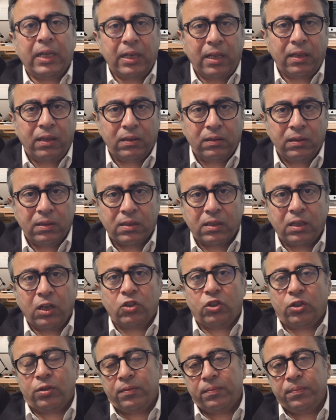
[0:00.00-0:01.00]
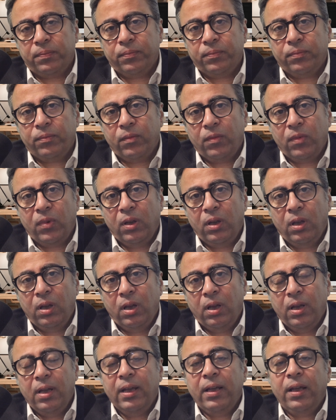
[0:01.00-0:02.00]
another discussion.
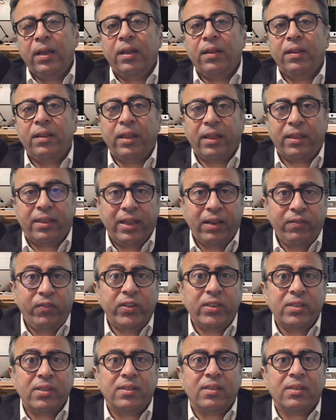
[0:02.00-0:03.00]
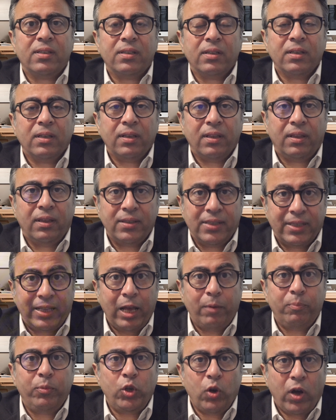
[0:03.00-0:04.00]
The 7th
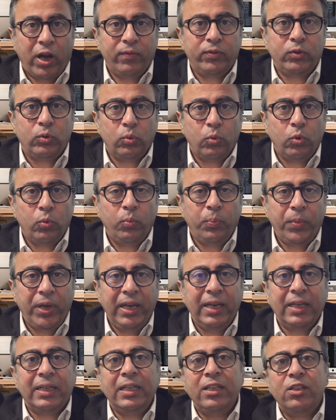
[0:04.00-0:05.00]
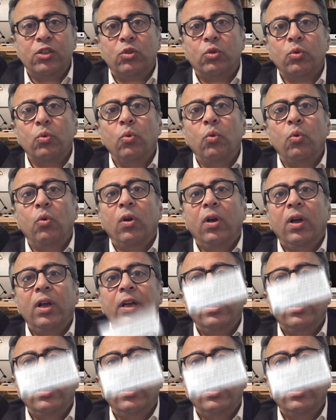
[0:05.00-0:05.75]
step you have to make is to